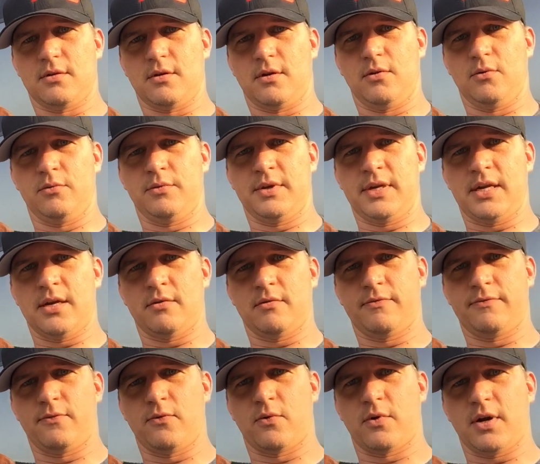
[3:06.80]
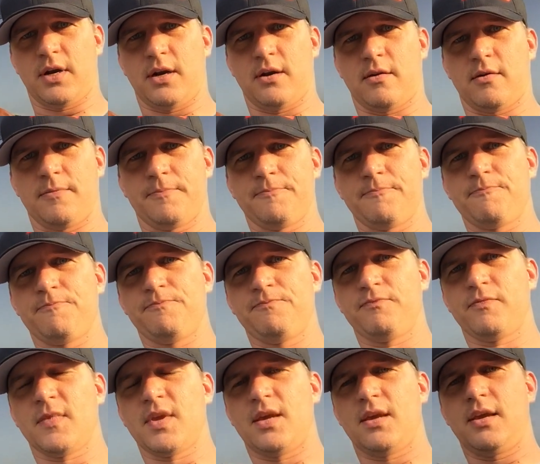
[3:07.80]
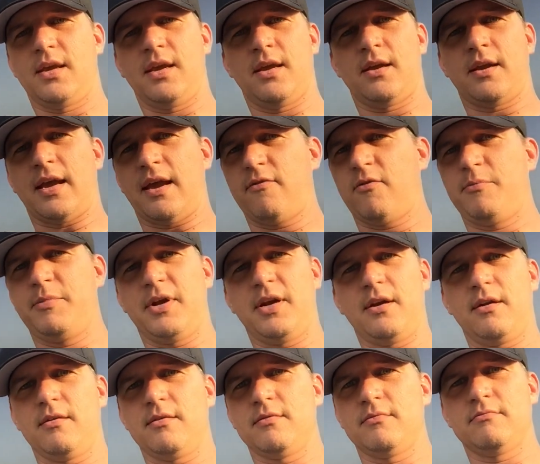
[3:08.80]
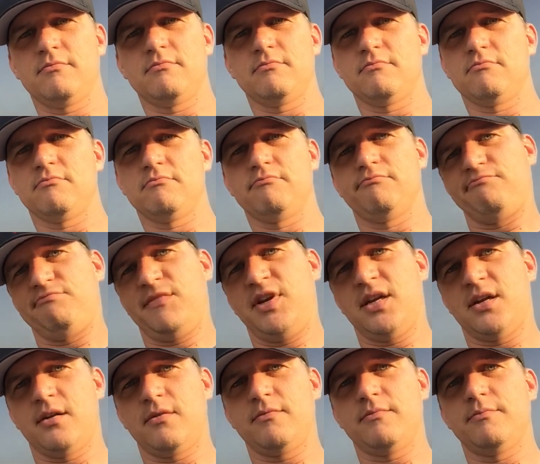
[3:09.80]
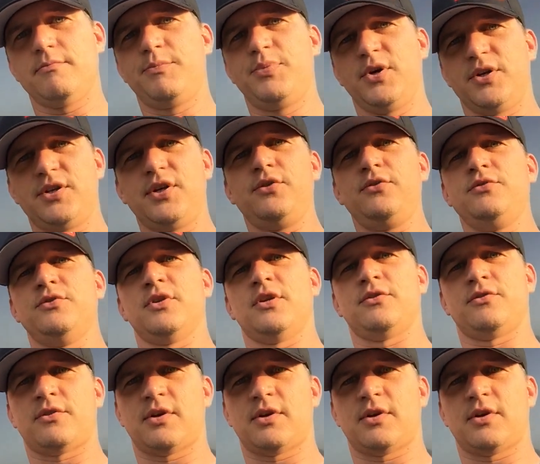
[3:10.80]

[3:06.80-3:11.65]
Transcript: holding down fort here, and have a beer and, you know, put tunes on